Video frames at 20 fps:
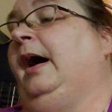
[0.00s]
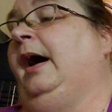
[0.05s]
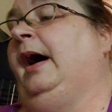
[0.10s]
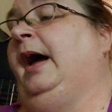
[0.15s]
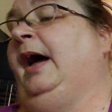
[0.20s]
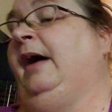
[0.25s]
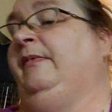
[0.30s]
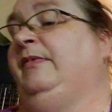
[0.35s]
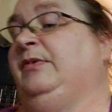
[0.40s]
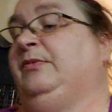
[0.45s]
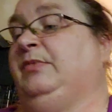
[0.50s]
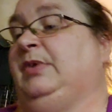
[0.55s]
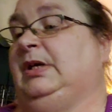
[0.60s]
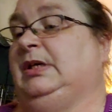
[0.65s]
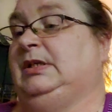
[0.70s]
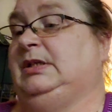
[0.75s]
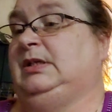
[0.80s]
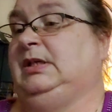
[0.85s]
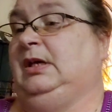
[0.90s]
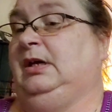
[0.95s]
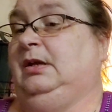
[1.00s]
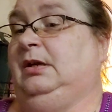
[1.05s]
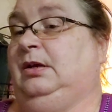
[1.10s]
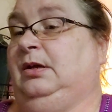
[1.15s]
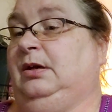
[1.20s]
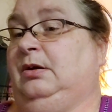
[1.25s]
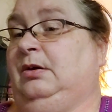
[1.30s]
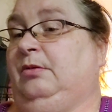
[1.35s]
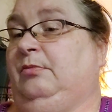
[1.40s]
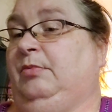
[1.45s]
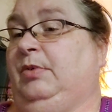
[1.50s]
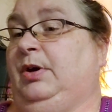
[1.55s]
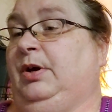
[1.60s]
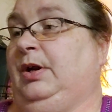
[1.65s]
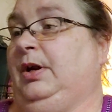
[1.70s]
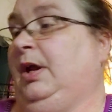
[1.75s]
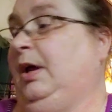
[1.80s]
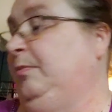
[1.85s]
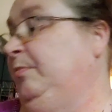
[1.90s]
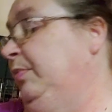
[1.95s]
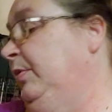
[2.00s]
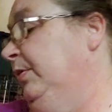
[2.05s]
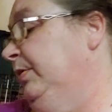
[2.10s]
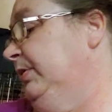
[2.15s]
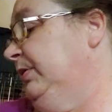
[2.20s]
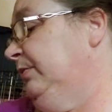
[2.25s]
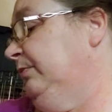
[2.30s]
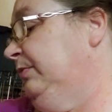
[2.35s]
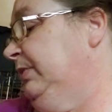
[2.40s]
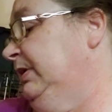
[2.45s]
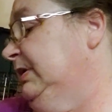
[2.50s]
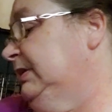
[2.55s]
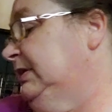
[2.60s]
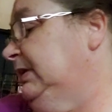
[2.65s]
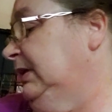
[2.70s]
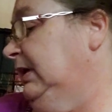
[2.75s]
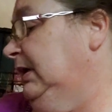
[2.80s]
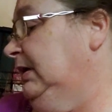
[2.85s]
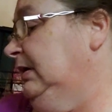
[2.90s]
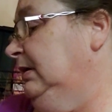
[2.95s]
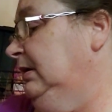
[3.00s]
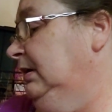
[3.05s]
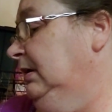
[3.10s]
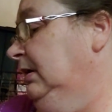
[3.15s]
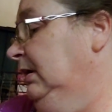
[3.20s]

I have the receipt here. Where did I put the receipt?